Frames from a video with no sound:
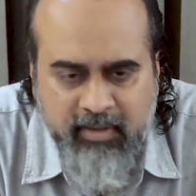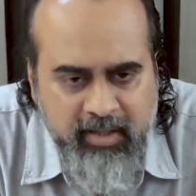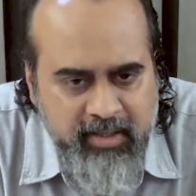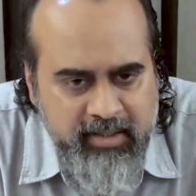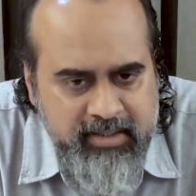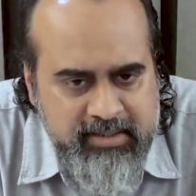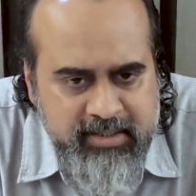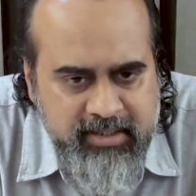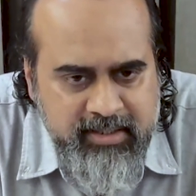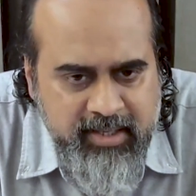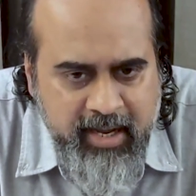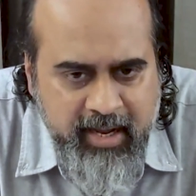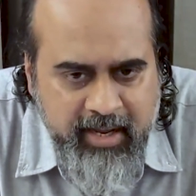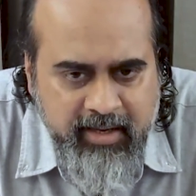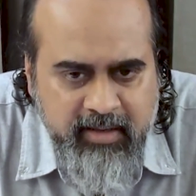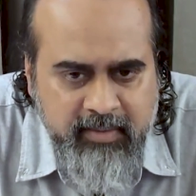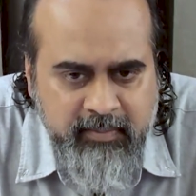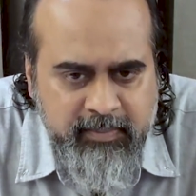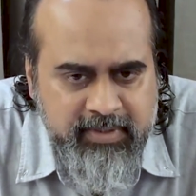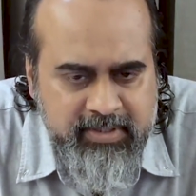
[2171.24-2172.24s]
there is a
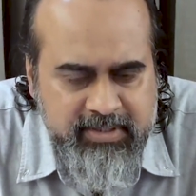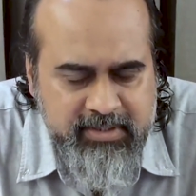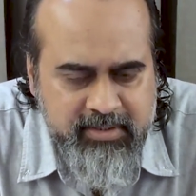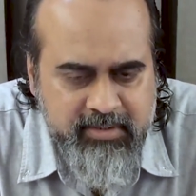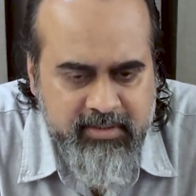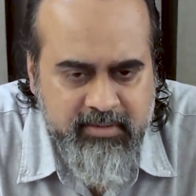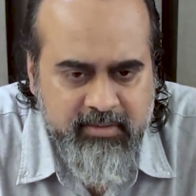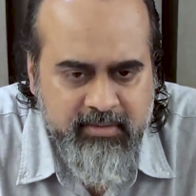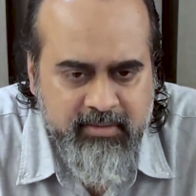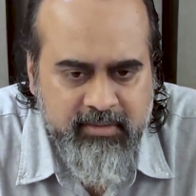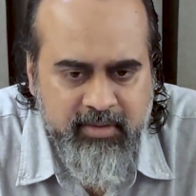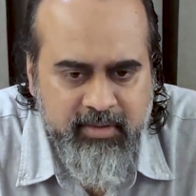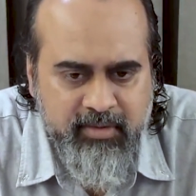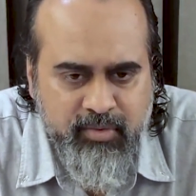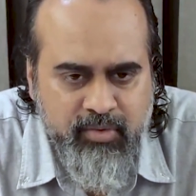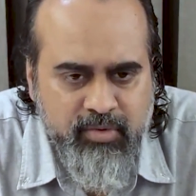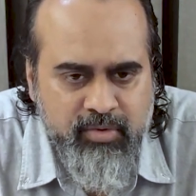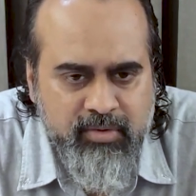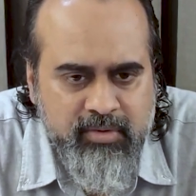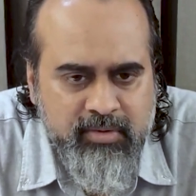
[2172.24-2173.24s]
dying person on the
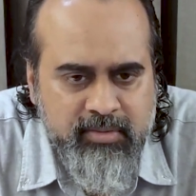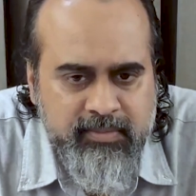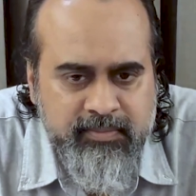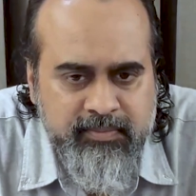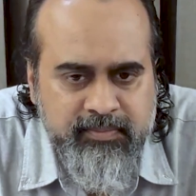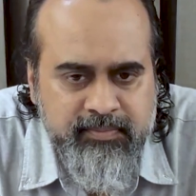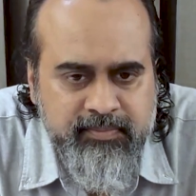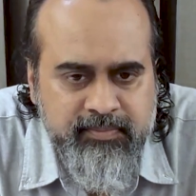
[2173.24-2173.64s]
road,